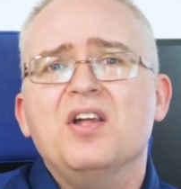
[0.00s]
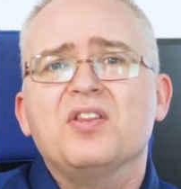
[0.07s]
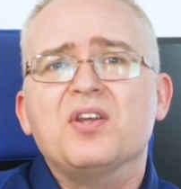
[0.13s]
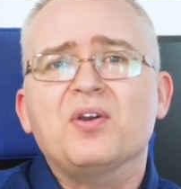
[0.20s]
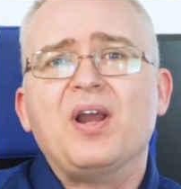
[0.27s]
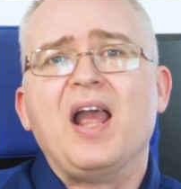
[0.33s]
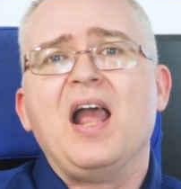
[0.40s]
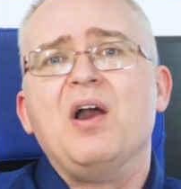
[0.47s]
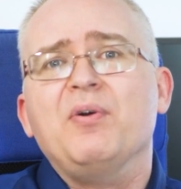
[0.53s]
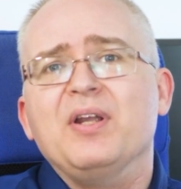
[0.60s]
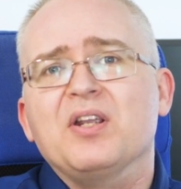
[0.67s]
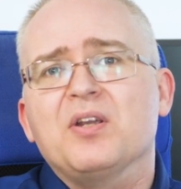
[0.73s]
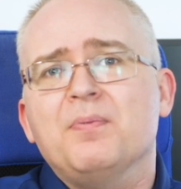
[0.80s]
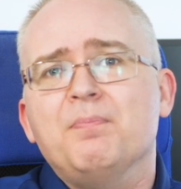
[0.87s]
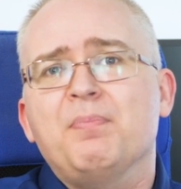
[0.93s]
though how
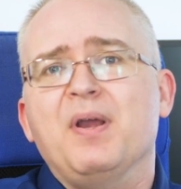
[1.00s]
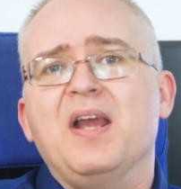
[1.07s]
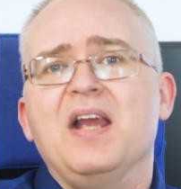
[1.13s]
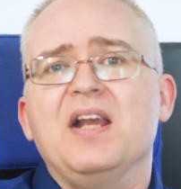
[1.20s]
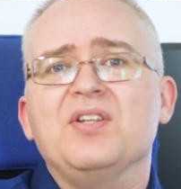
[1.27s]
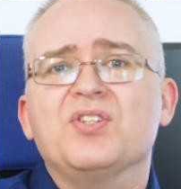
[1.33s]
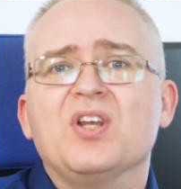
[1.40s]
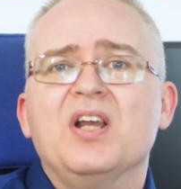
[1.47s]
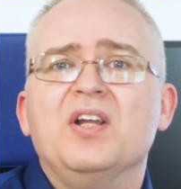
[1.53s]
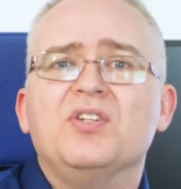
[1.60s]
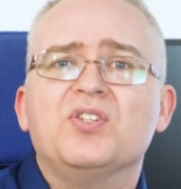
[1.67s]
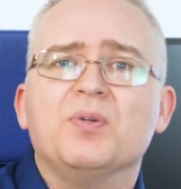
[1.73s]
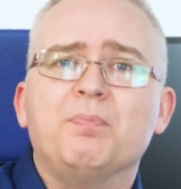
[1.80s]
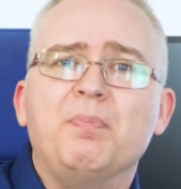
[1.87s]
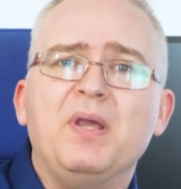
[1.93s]
it compares
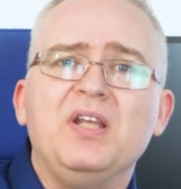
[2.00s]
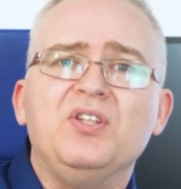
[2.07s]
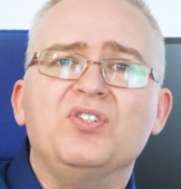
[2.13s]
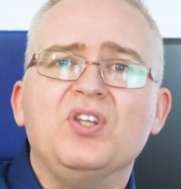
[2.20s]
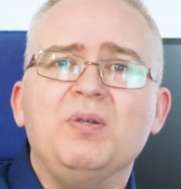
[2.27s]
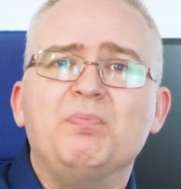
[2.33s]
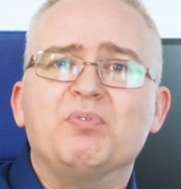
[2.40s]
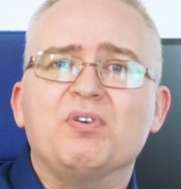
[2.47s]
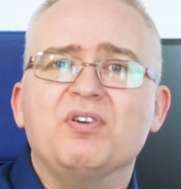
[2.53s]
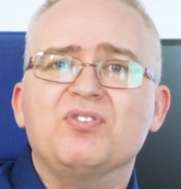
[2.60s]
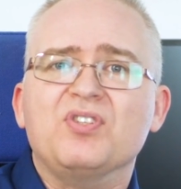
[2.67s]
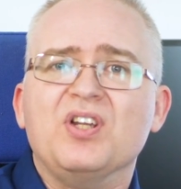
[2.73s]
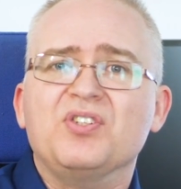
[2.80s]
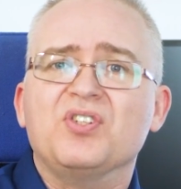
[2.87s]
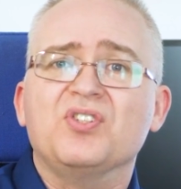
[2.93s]
to PC
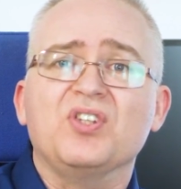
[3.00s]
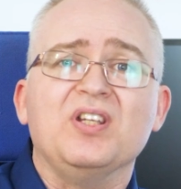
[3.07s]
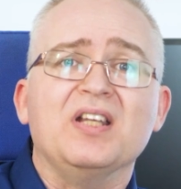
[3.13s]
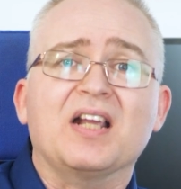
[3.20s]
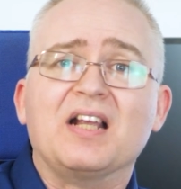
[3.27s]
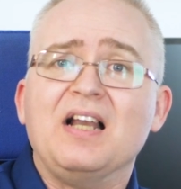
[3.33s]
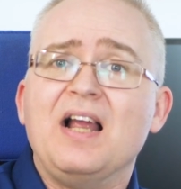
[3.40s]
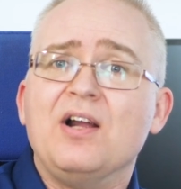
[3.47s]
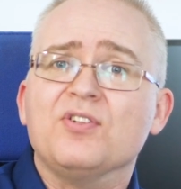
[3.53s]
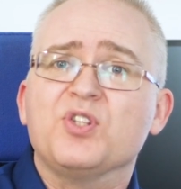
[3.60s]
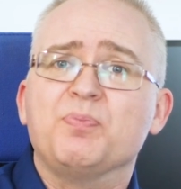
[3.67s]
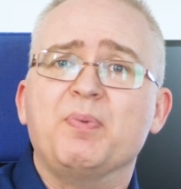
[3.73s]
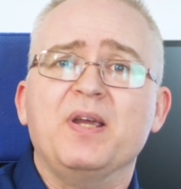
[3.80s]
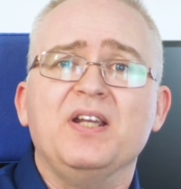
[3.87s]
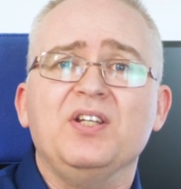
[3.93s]
processors in the cloud
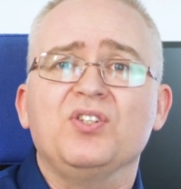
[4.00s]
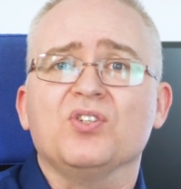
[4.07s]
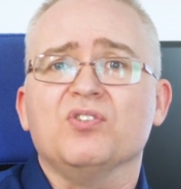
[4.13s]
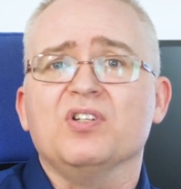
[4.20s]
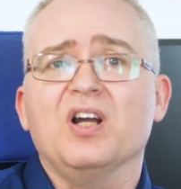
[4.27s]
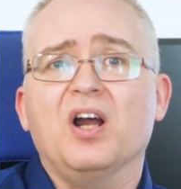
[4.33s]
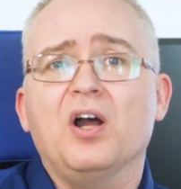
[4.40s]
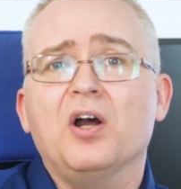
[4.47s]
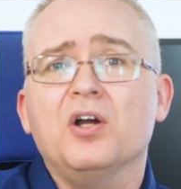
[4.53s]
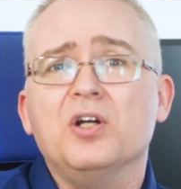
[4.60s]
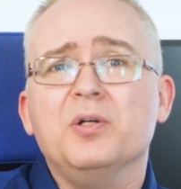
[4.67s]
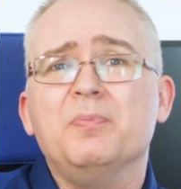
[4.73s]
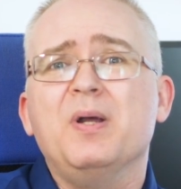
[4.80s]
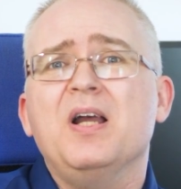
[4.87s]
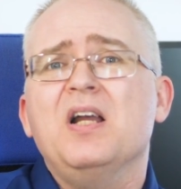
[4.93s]
space or at
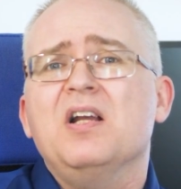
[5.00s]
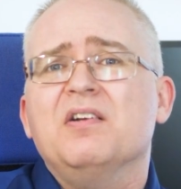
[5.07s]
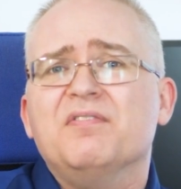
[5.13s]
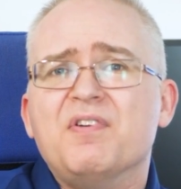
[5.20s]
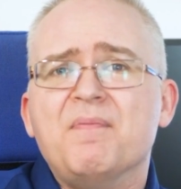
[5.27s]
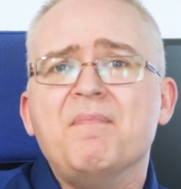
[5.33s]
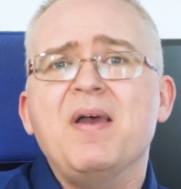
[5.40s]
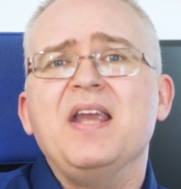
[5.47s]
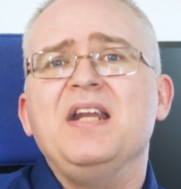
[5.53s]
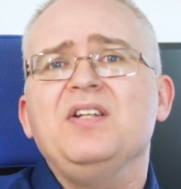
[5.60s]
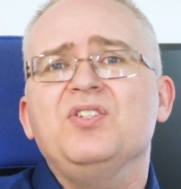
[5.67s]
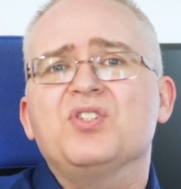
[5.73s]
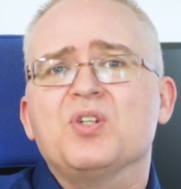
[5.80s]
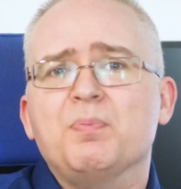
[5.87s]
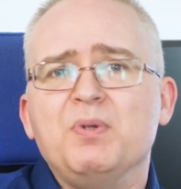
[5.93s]
home
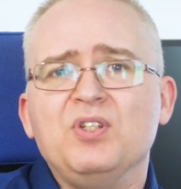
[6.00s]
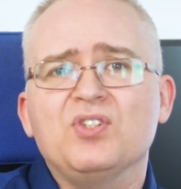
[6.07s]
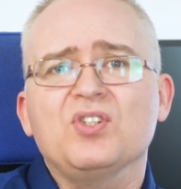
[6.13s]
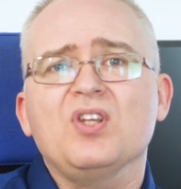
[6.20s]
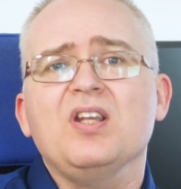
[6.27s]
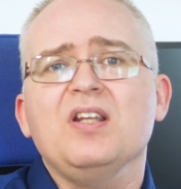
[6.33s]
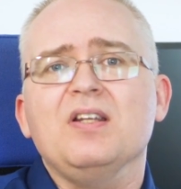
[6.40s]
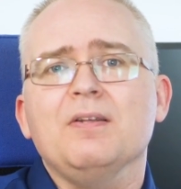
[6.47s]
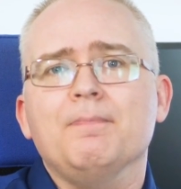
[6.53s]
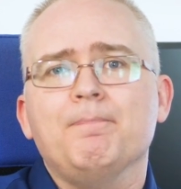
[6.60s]
remains to be seen.